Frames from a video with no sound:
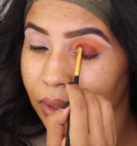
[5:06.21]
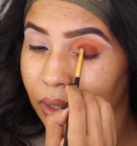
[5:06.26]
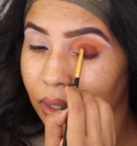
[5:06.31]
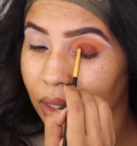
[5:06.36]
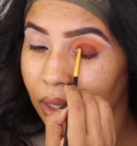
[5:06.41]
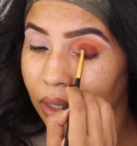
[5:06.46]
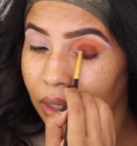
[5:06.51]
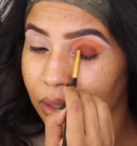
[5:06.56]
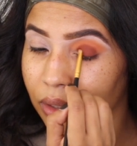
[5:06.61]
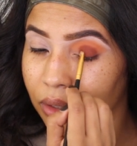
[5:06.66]

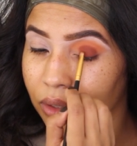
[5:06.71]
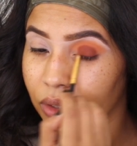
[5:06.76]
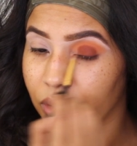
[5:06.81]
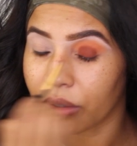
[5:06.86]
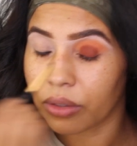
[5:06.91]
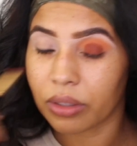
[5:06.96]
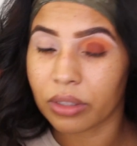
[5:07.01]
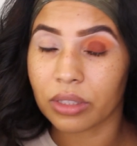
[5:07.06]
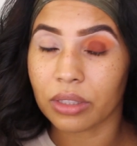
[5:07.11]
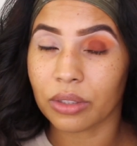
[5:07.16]
And you
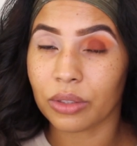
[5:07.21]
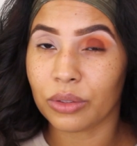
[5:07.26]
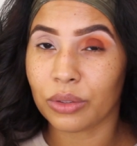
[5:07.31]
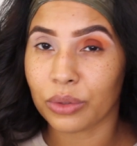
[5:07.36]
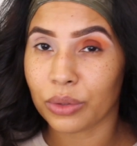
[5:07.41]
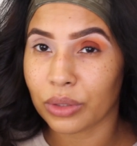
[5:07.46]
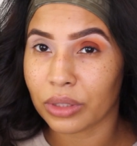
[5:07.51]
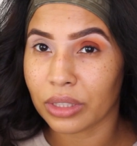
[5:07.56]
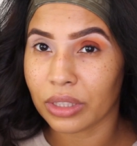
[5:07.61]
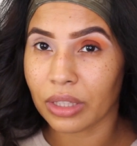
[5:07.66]
know, if you do
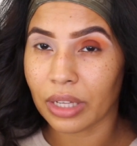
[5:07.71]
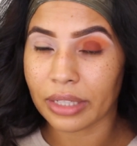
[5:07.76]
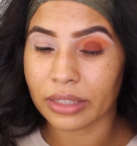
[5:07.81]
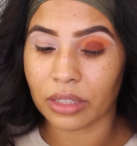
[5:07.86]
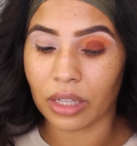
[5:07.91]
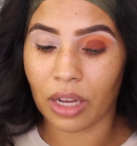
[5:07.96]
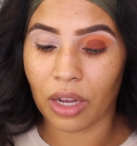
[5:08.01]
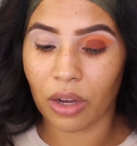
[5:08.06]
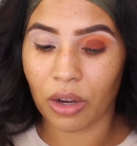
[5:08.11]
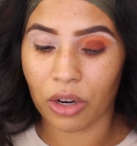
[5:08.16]
see like
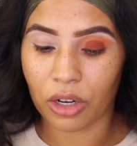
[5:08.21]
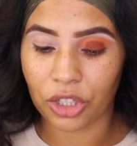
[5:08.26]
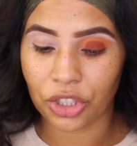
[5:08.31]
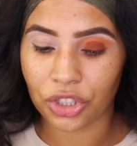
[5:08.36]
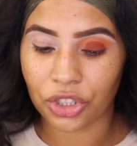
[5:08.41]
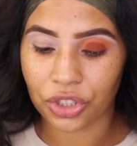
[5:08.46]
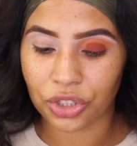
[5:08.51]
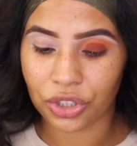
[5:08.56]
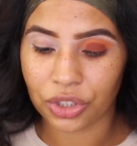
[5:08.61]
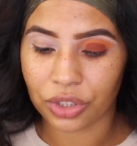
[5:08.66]
that
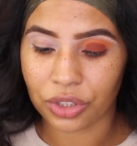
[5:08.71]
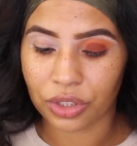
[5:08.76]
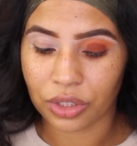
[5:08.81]
harsh